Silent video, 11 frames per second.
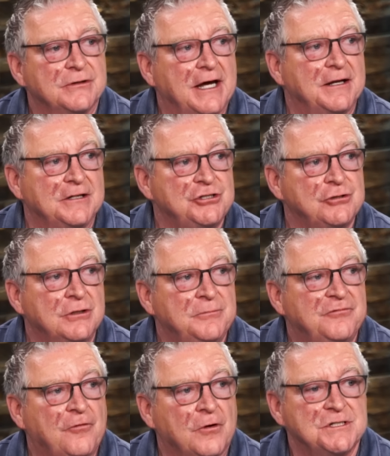that should
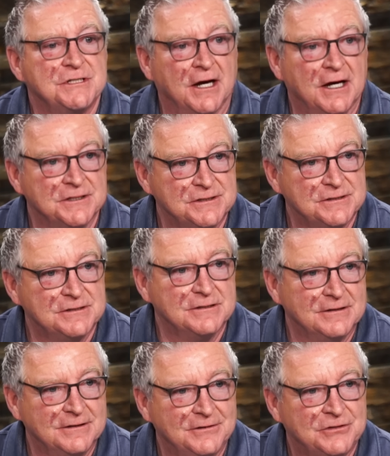force us
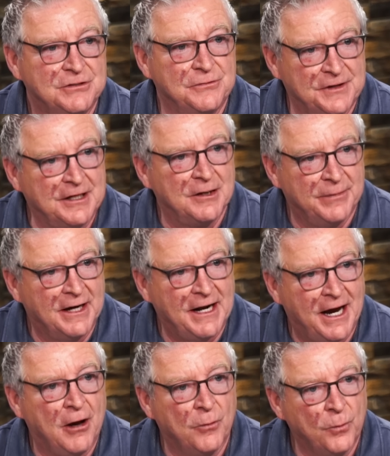to think about
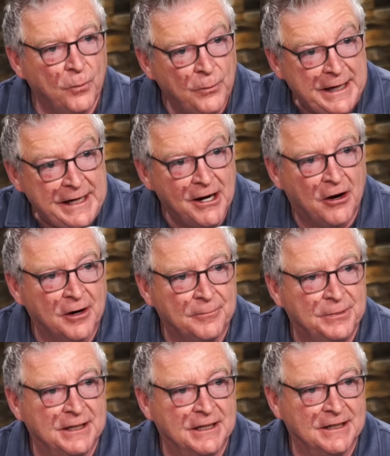how we are
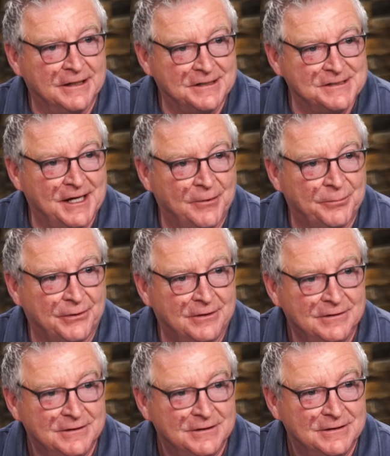being an
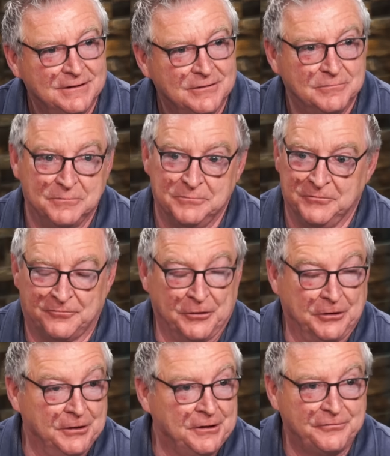example for
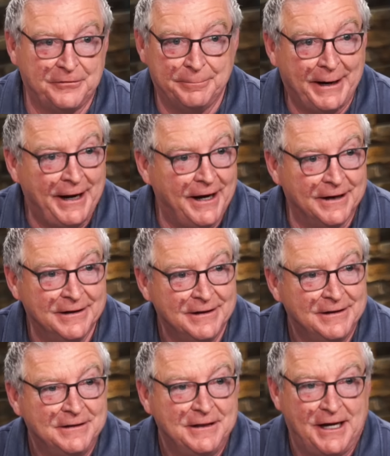good or for bad
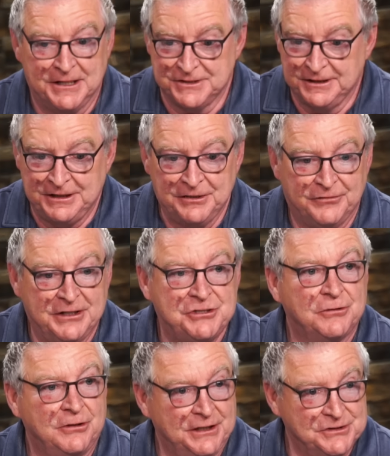as an
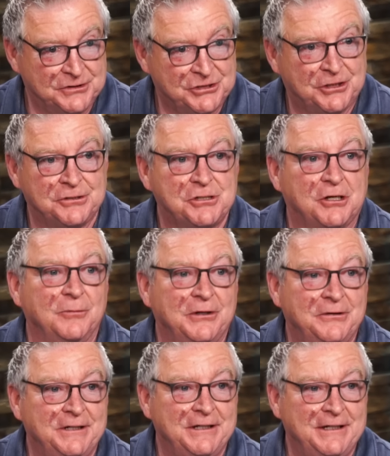individual, as a church
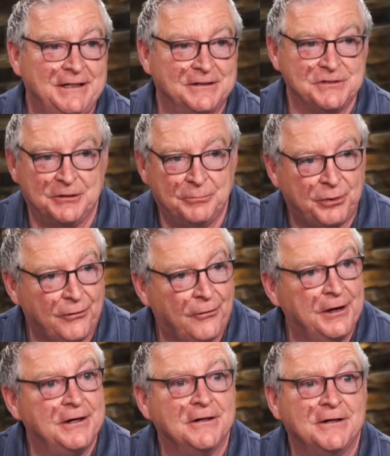community, as an
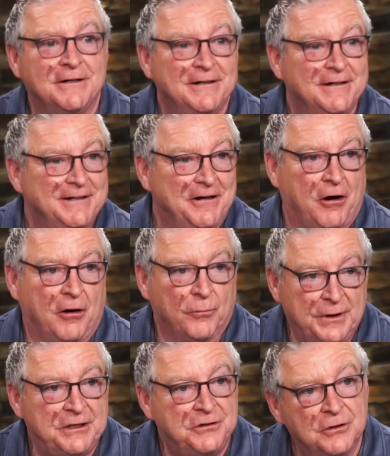employer are
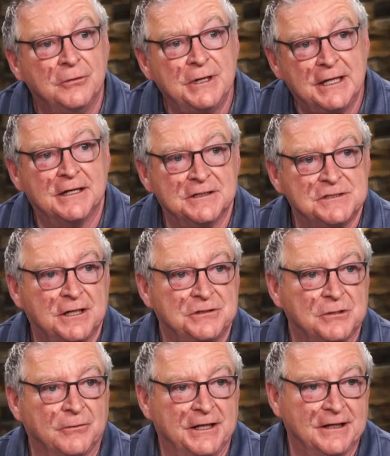we doing it in such
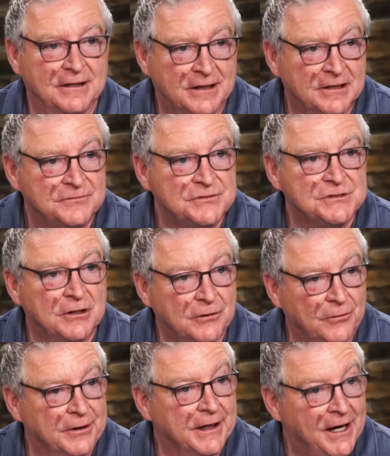a way that lifts the
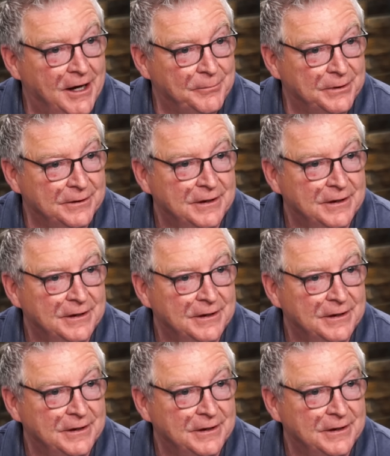Lord up